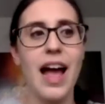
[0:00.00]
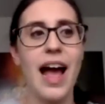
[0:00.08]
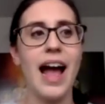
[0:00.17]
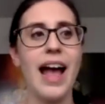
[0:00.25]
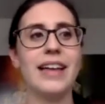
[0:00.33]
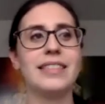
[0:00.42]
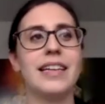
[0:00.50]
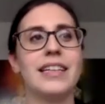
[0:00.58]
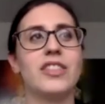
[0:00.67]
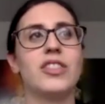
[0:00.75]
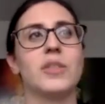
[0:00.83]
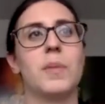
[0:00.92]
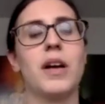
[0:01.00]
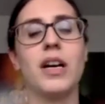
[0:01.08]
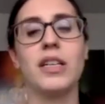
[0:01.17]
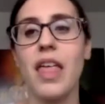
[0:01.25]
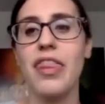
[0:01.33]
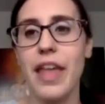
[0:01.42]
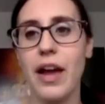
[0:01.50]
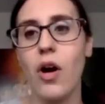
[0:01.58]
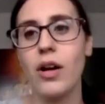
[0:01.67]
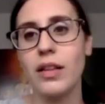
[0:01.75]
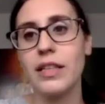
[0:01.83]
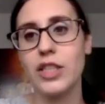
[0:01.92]
And it's just because there
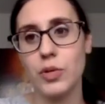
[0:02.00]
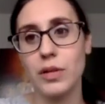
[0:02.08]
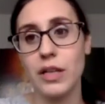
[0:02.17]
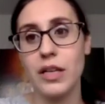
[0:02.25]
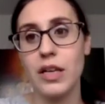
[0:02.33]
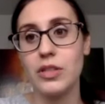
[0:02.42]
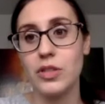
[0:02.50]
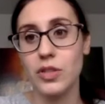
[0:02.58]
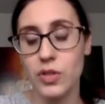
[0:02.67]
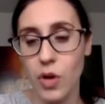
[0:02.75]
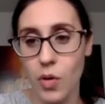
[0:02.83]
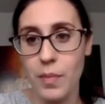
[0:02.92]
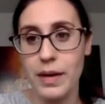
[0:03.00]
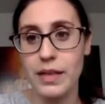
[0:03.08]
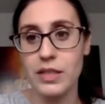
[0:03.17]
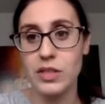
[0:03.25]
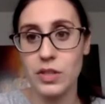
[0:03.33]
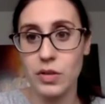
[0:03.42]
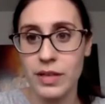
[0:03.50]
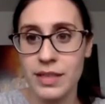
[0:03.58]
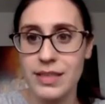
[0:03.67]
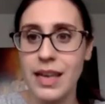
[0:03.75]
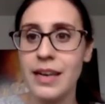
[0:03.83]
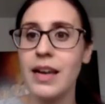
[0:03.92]
are literally so many
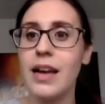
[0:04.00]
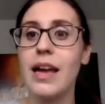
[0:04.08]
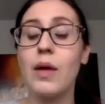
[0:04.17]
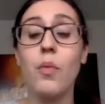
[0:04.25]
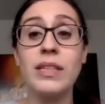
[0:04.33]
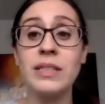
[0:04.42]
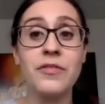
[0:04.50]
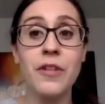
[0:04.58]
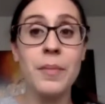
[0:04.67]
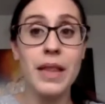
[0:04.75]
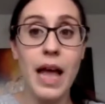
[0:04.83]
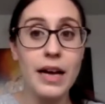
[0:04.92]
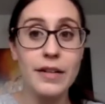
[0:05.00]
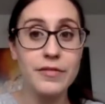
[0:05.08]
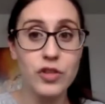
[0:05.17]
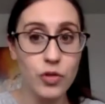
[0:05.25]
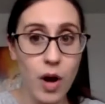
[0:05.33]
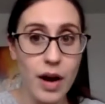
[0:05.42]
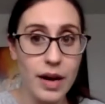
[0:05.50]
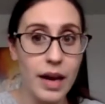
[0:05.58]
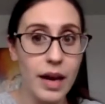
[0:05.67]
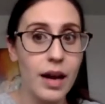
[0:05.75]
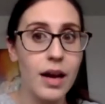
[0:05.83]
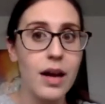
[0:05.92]
students. And it wasn't from a lack of
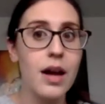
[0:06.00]
trying.